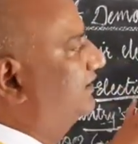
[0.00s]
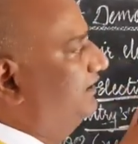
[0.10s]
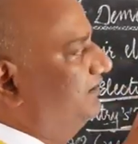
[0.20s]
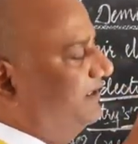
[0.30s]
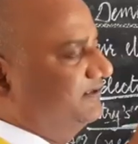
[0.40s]

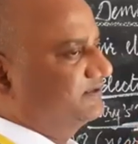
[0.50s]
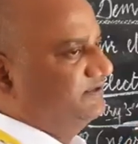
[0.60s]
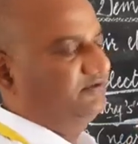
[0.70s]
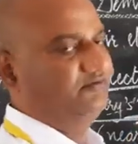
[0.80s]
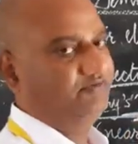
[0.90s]

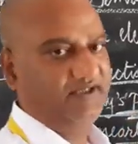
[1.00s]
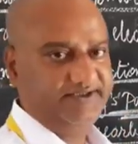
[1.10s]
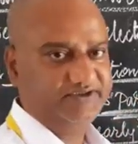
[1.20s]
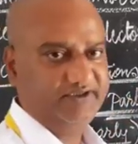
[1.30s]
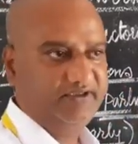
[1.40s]
contesting of
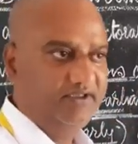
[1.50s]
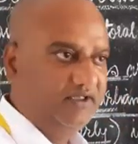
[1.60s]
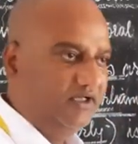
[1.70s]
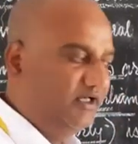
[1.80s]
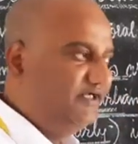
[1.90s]
election.
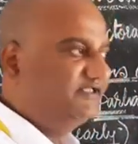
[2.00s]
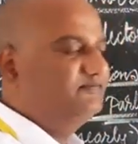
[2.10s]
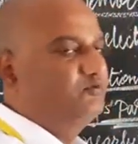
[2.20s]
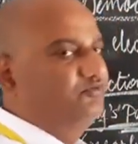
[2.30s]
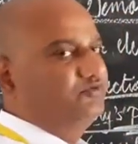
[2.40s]
Let us
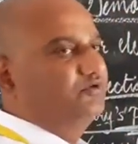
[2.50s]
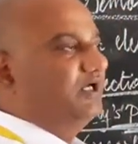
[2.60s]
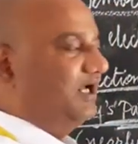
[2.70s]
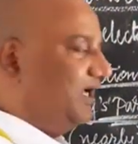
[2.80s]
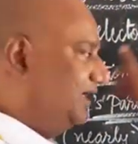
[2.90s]
move to the